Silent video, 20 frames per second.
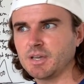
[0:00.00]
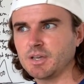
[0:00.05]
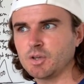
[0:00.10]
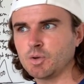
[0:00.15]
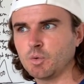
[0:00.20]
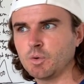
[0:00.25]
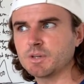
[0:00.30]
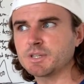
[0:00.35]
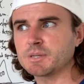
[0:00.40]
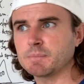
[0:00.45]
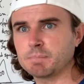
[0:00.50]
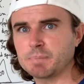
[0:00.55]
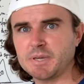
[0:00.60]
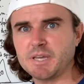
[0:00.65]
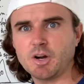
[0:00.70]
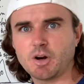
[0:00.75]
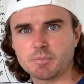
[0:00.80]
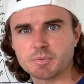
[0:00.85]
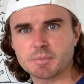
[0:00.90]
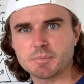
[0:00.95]
You want to
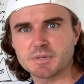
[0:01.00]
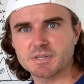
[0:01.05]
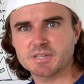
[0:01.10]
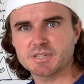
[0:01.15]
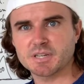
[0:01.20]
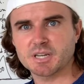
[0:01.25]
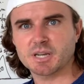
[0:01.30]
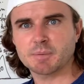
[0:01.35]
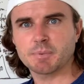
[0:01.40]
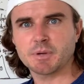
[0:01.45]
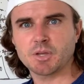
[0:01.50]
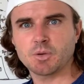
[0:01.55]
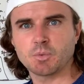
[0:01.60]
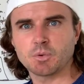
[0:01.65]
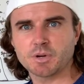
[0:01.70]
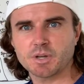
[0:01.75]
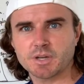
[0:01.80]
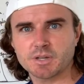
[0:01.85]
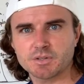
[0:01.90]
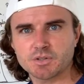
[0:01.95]
be optimistic, but you
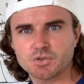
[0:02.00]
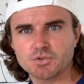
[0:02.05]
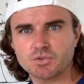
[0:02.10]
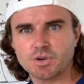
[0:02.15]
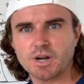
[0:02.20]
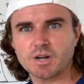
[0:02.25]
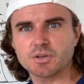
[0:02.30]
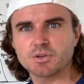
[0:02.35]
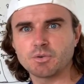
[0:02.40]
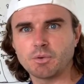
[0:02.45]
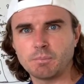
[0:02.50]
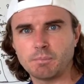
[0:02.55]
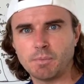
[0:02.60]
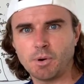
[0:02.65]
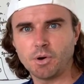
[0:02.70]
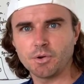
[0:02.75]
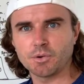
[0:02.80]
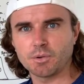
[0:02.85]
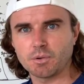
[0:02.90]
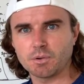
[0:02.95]
want to construct your
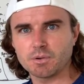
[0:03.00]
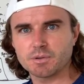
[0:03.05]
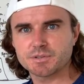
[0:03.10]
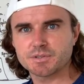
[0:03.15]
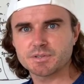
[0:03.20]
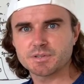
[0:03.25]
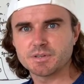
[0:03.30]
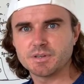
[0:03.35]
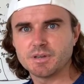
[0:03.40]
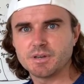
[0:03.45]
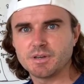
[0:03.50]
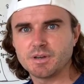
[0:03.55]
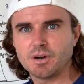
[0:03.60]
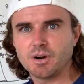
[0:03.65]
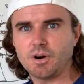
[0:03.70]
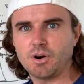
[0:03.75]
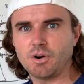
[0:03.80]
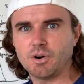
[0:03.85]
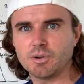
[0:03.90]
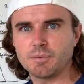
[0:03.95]
models
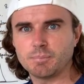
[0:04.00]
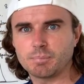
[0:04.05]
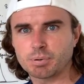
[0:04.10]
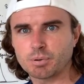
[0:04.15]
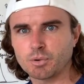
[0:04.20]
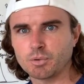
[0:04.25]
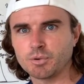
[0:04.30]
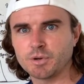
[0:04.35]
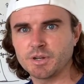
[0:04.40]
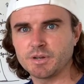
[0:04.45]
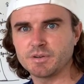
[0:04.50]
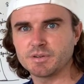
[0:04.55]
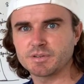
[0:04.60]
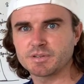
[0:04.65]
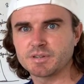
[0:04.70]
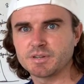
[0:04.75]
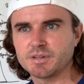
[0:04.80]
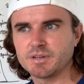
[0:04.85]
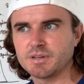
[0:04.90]
on prudent,